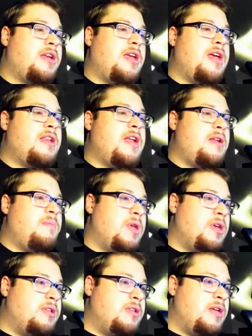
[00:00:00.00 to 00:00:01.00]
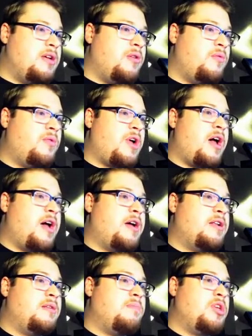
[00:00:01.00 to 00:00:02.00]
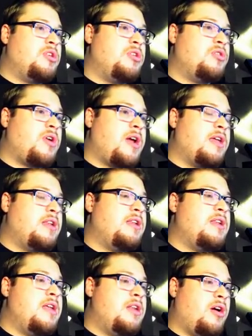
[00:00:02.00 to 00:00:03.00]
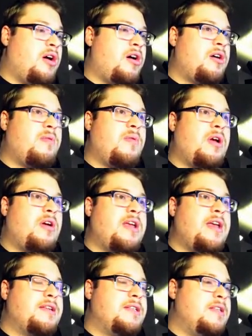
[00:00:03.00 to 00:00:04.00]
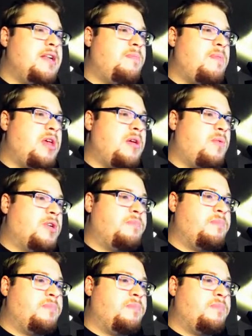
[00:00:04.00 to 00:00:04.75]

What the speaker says: again, not a big deal. Dimension Dragon Nidhogg, we already got a sneak peek at what's